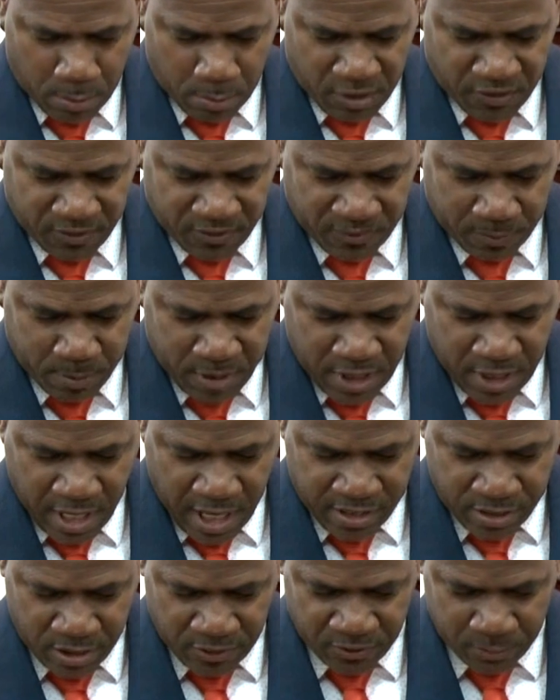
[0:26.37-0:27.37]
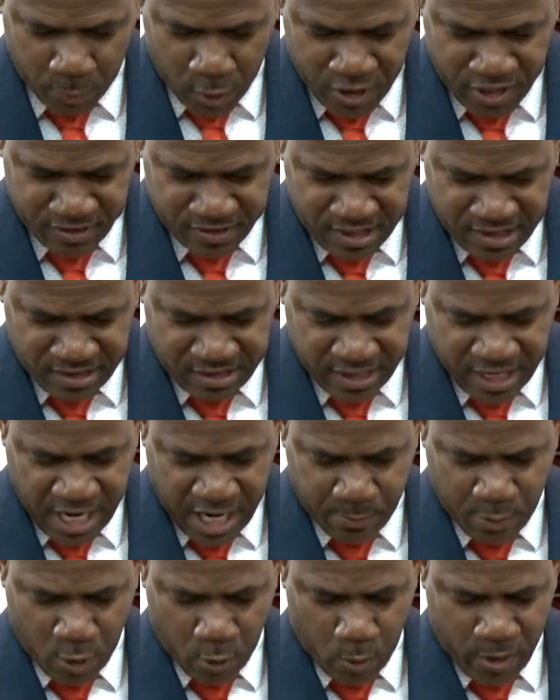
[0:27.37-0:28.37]
Mr. Speaker, at this point in
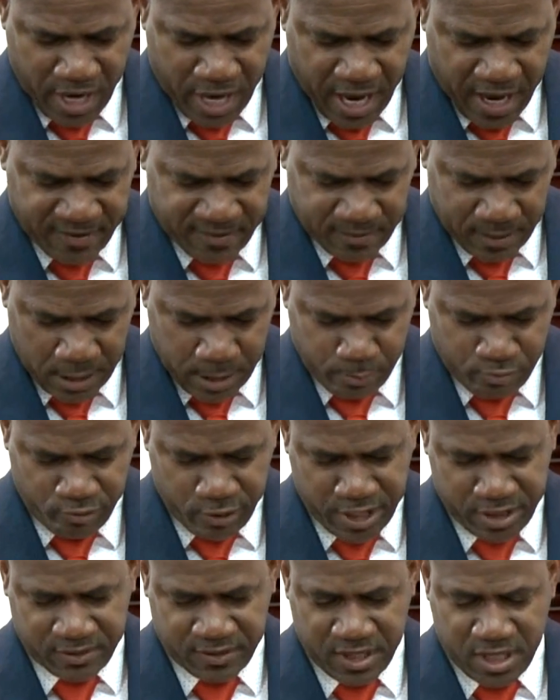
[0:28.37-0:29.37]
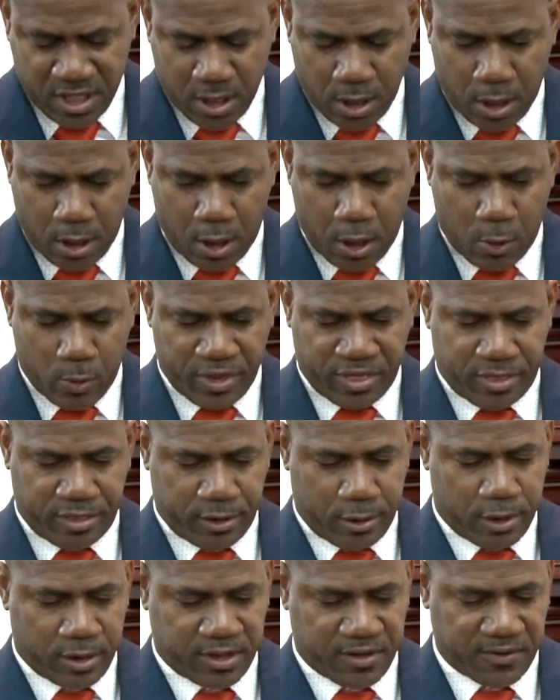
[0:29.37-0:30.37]
time, we are celebrating our
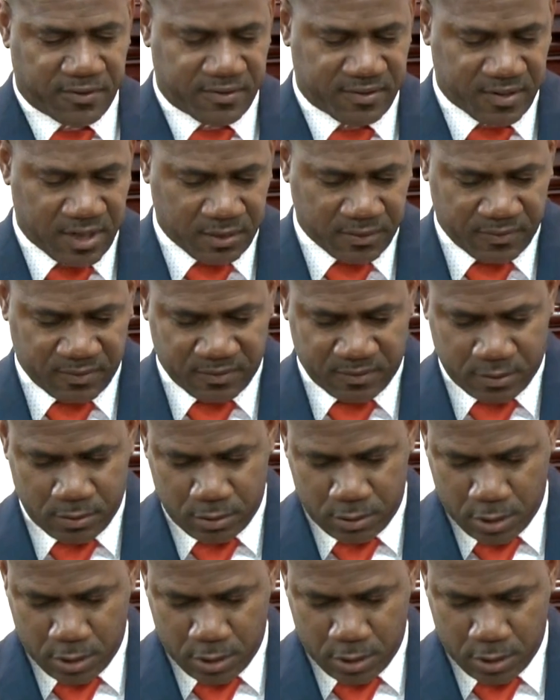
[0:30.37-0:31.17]
36th